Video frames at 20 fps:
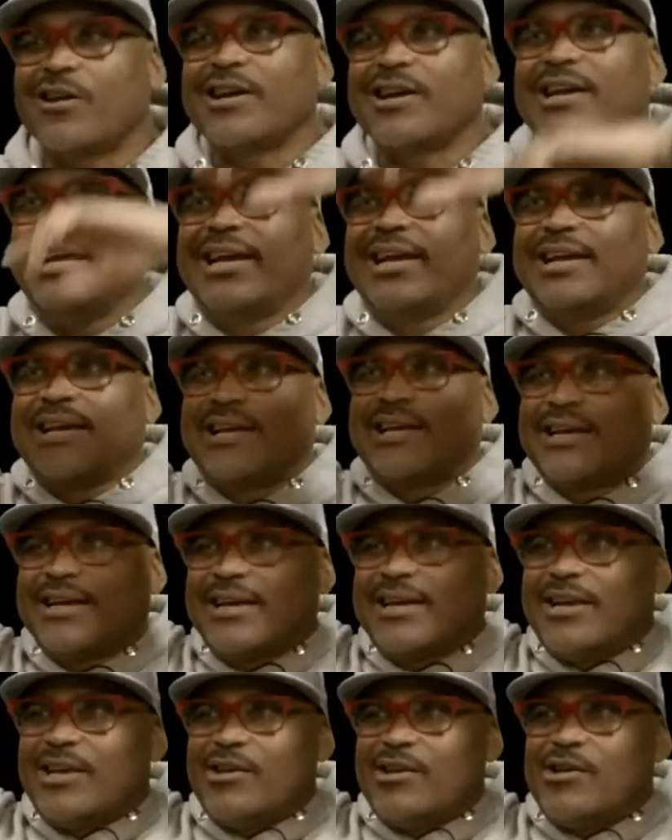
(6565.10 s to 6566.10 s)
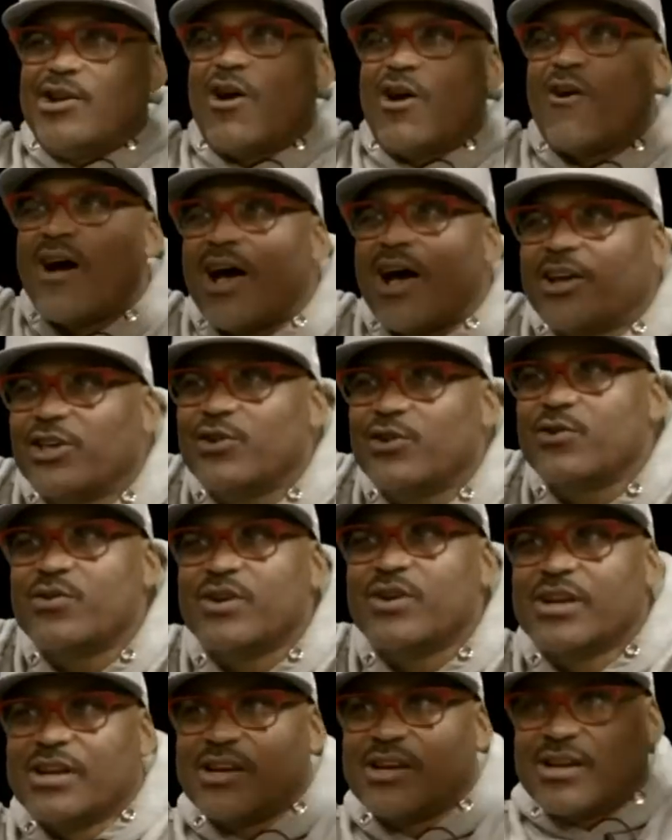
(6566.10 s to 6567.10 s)
a nigga, you know how you
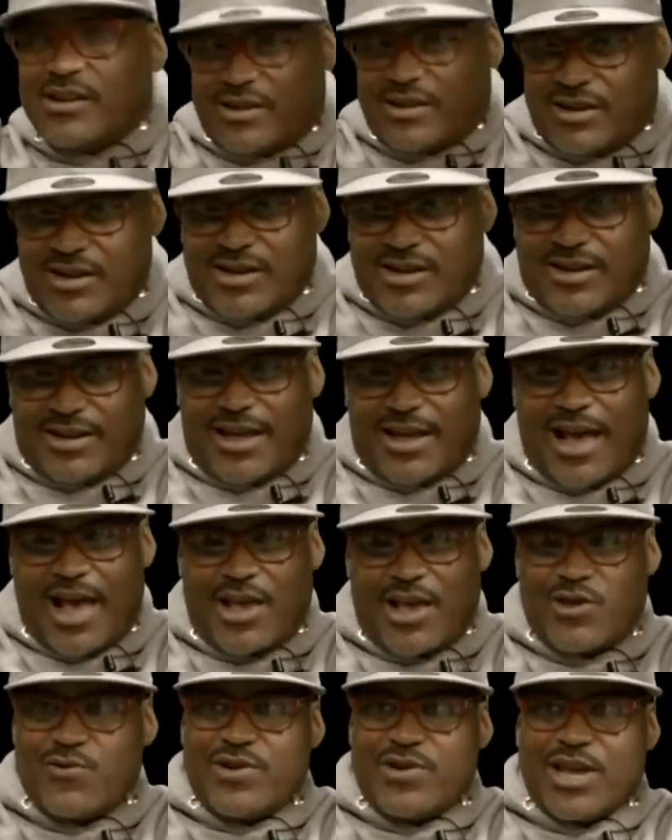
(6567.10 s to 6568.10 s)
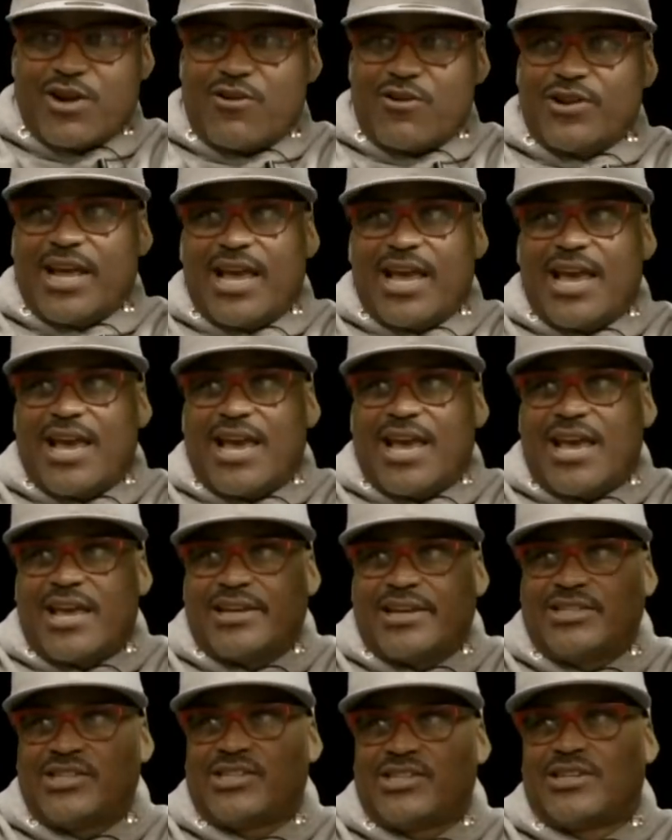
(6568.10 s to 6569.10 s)
get on the
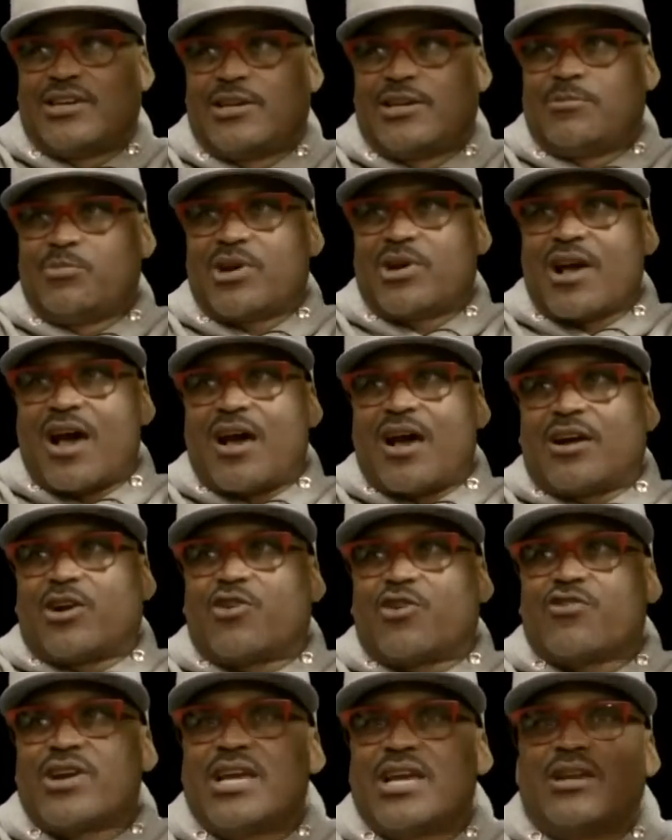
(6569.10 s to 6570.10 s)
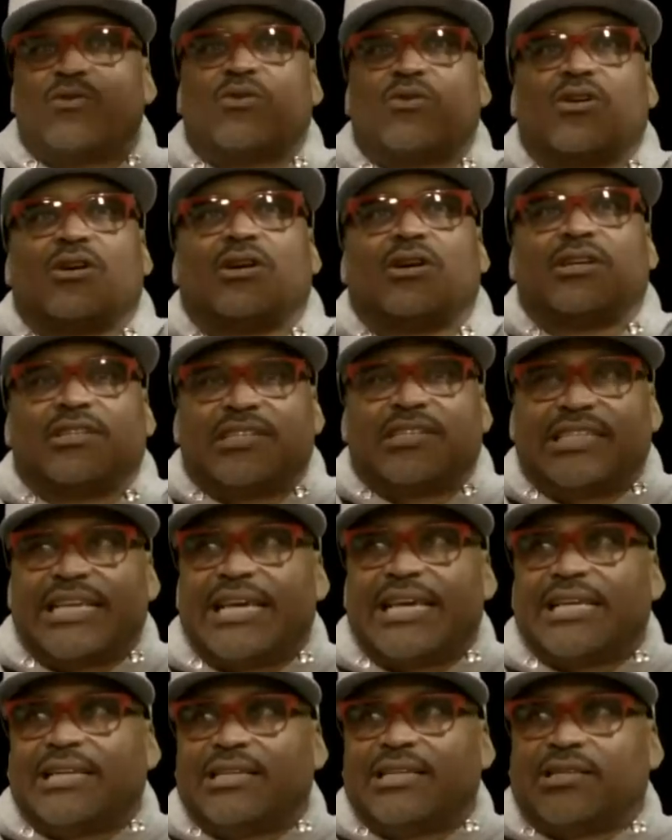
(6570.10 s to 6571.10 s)
edge of them concrete
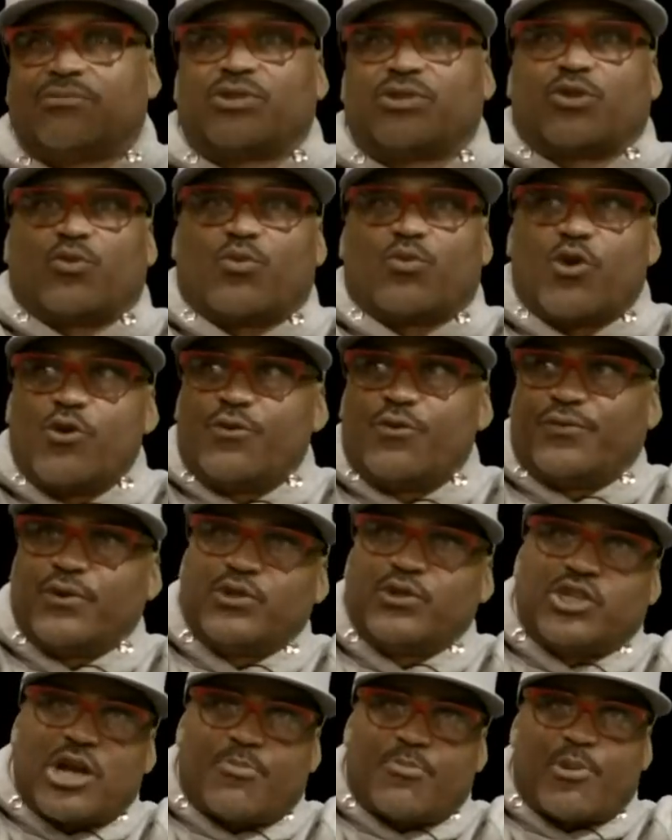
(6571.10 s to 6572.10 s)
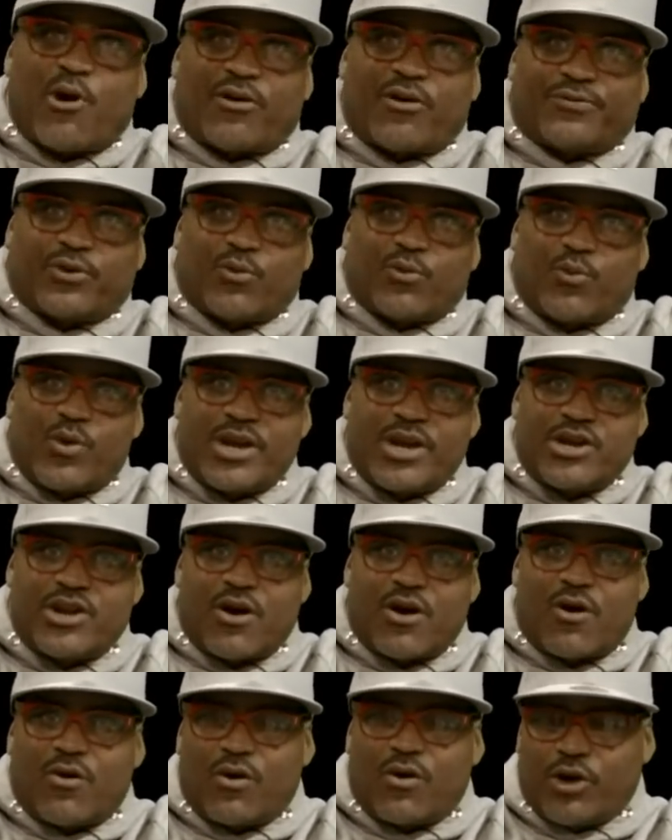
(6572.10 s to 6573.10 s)
ceilings? It was a roof. You jump off the
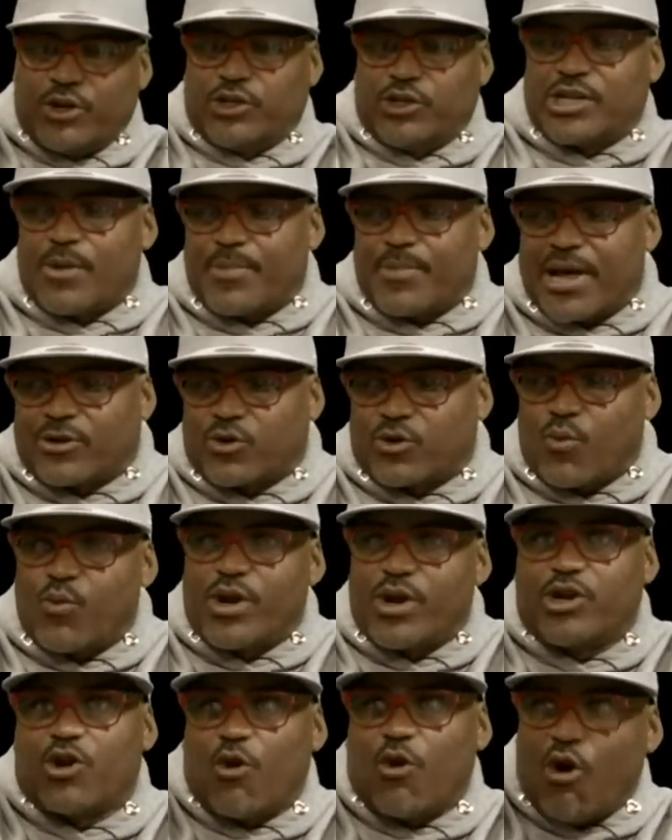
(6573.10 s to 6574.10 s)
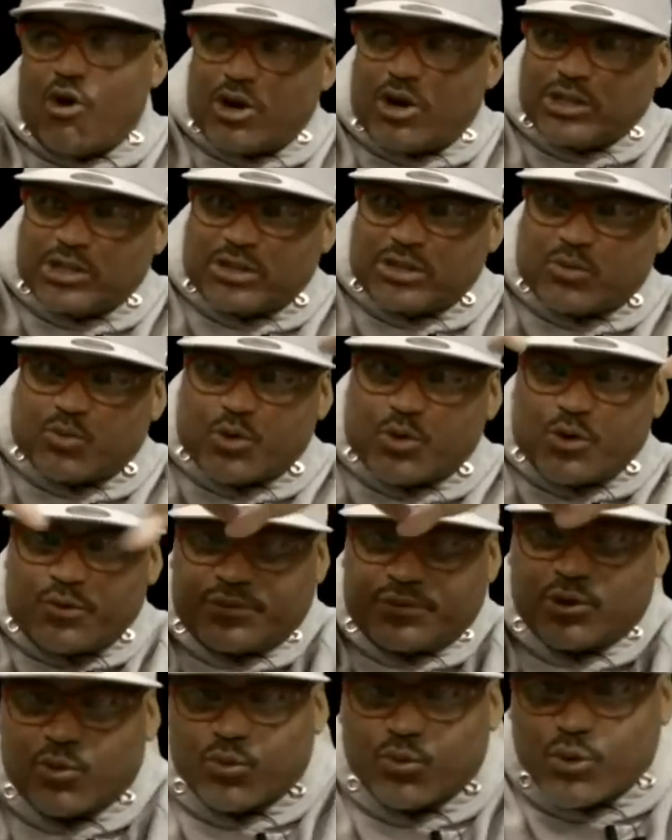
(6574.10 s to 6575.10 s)
window. You jump out the window onto the
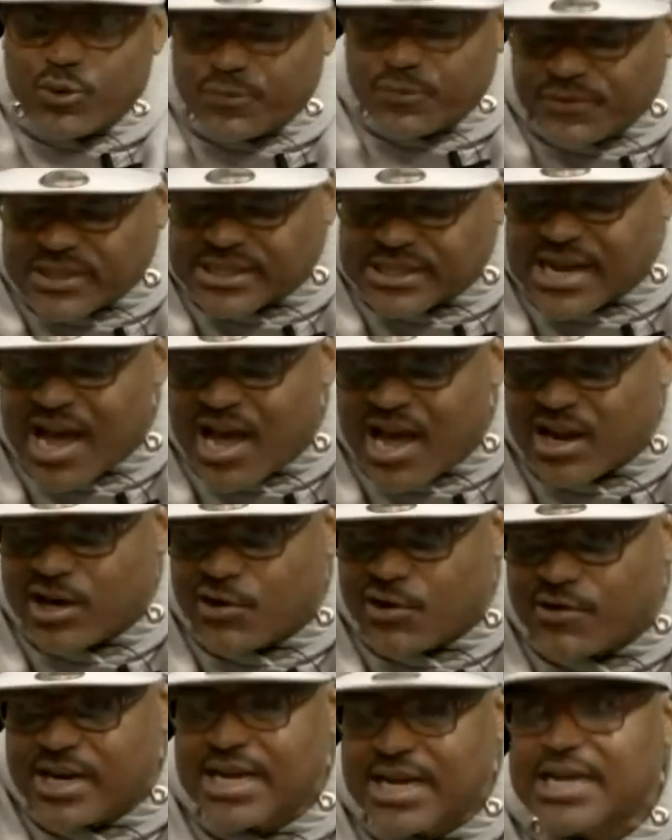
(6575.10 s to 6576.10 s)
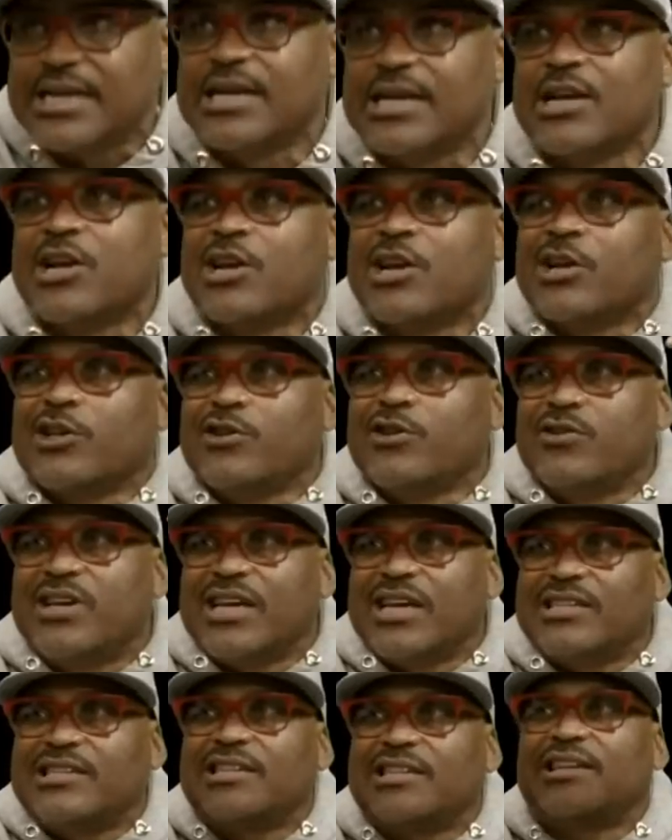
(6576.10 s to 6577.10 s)
roof. The roof is concrete. You
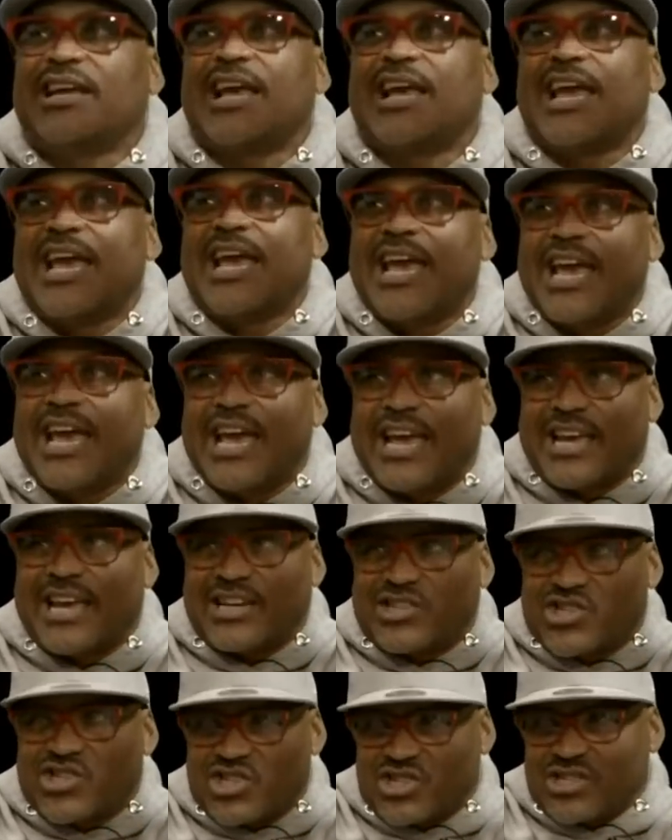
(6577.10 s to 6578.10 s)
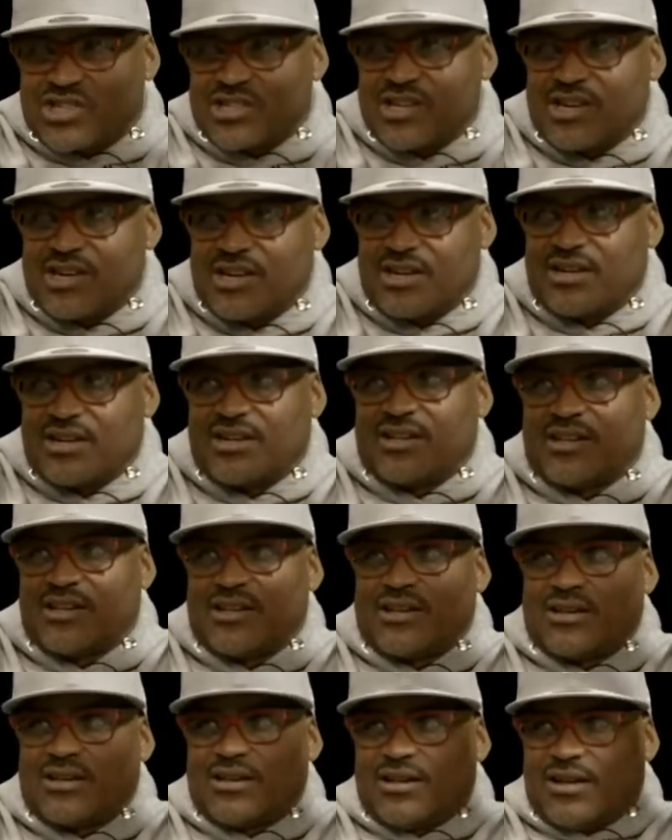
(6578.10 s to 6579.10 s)
get to the edge
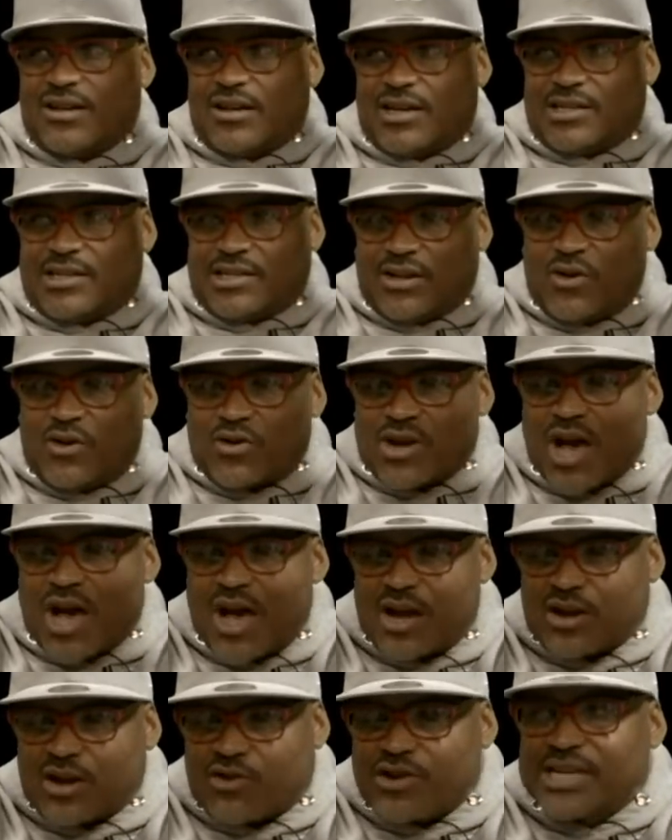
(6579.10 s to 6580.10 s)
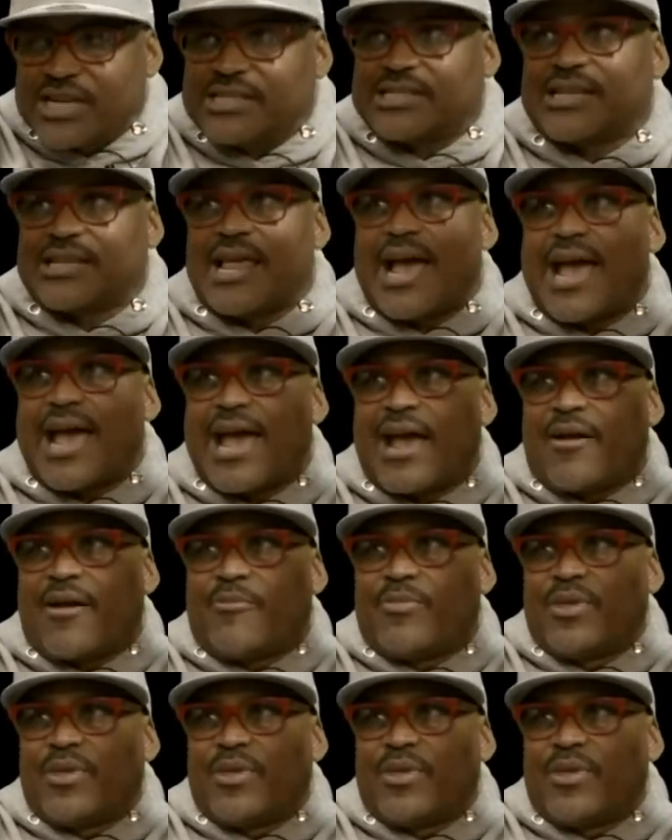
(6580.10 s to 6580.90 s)
of this little concrete slab,